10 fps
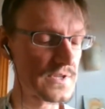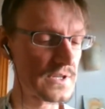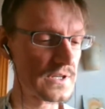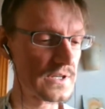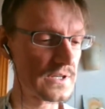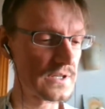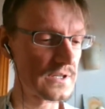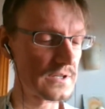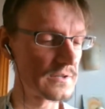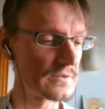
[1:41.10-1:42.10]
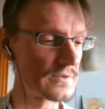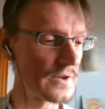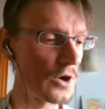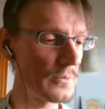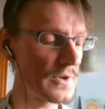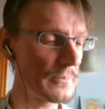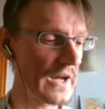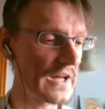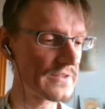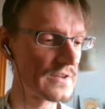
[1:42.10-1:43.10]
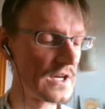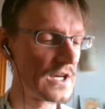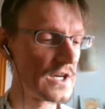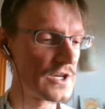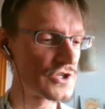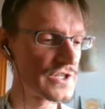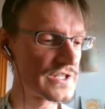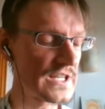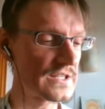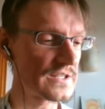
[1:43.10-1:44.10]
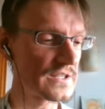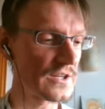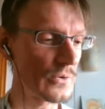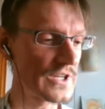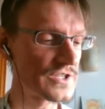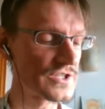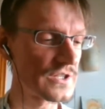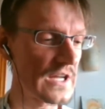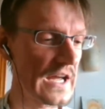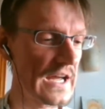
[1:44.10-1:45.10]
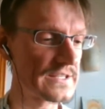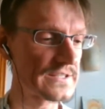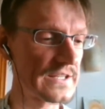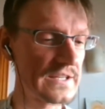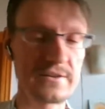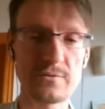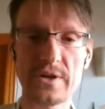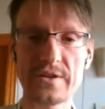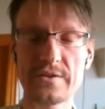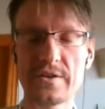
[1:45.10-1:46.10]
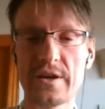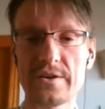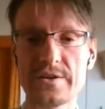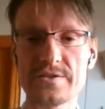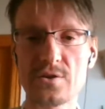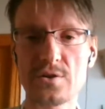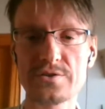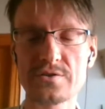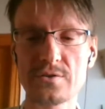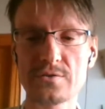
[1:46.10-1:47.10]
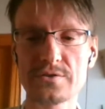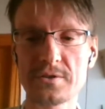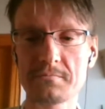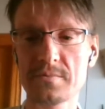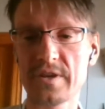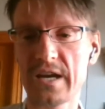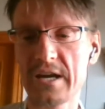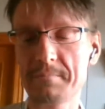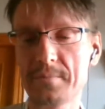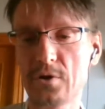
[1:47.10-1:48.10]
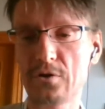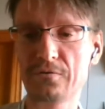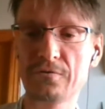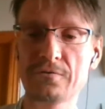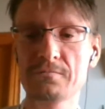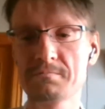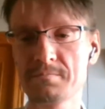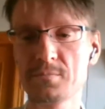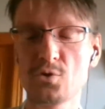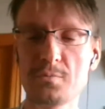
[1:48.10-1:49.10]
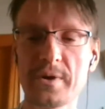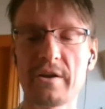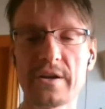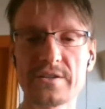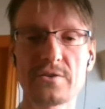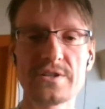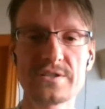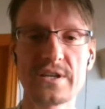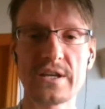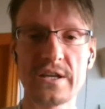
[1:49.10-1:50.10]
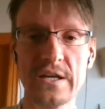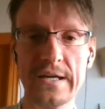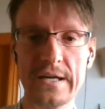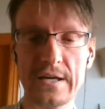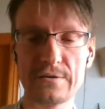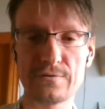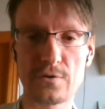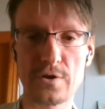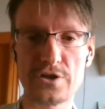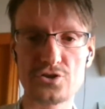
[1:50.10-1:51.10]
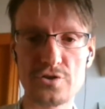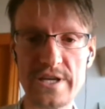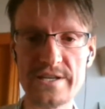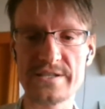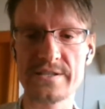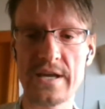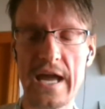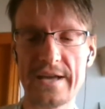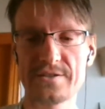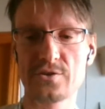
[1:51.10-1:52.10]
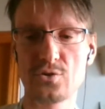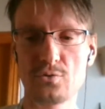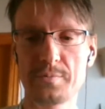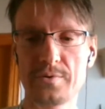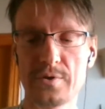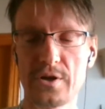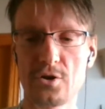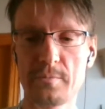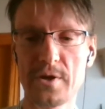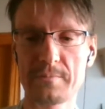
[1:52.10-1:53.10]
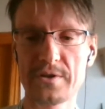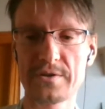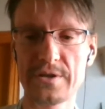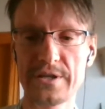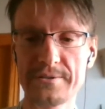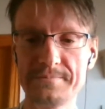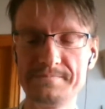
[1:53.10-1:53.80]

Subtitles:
the homeopath, she sent in a question asking whether there is also some type of group characteristic for trees as a group in homeopathy.